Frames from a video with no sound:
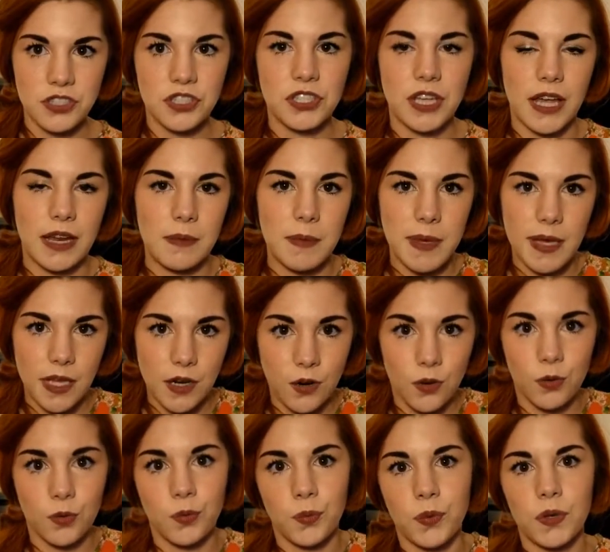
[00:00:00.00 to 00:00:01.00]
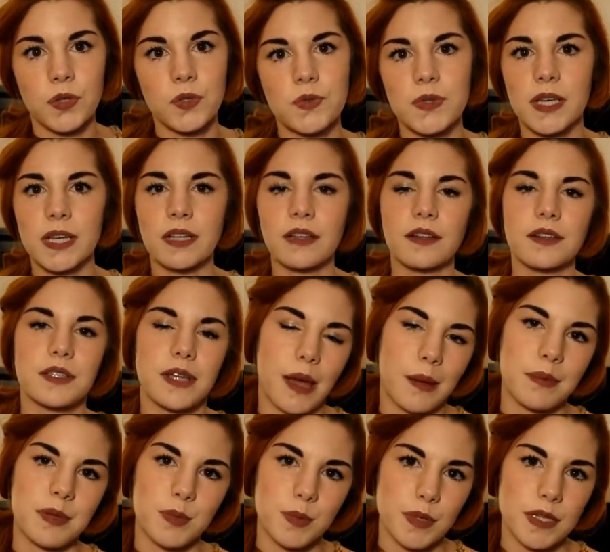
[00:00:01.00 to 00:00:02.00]
just kind of being in our own world, we get a little
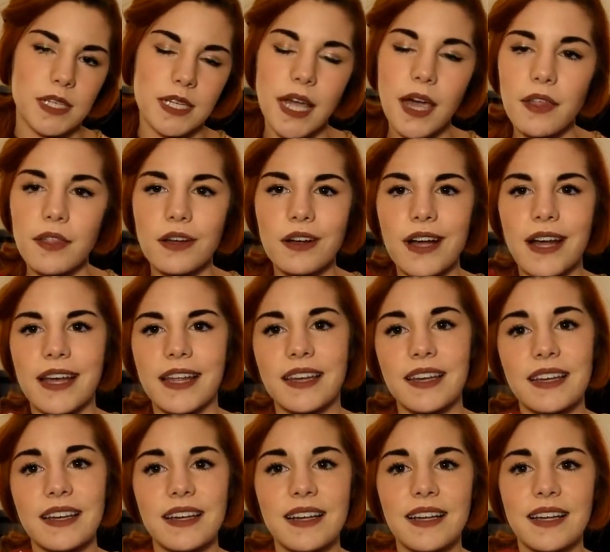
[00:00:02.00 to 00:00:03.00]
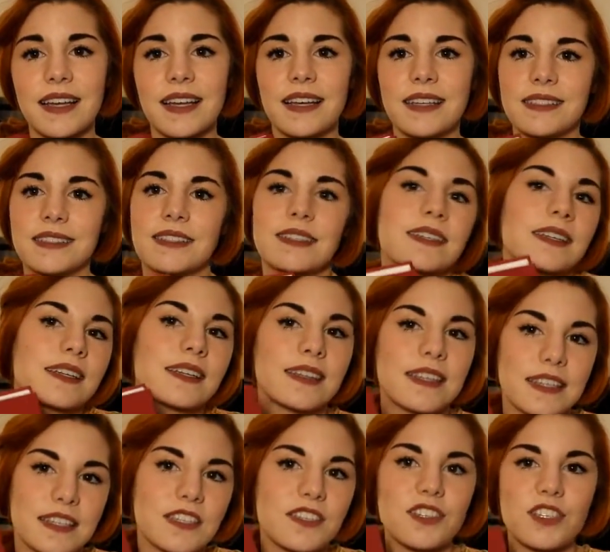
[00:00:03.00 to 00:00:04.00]
time to spend together, and
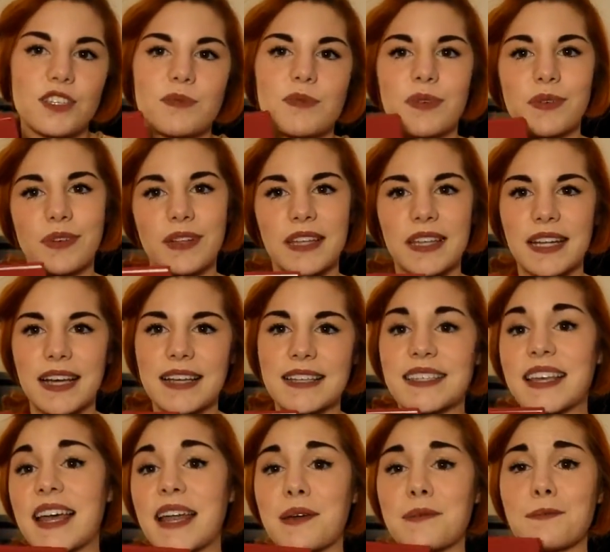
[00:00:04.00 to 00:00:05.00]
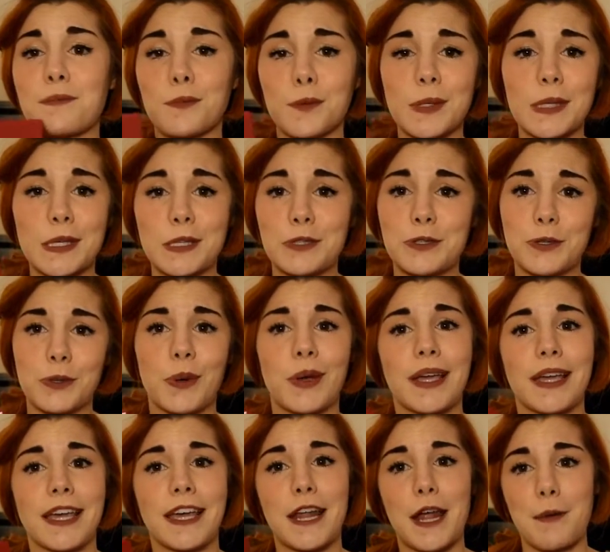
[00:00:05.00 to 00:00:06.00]
this has just been really nice, and I'm really enjoying it.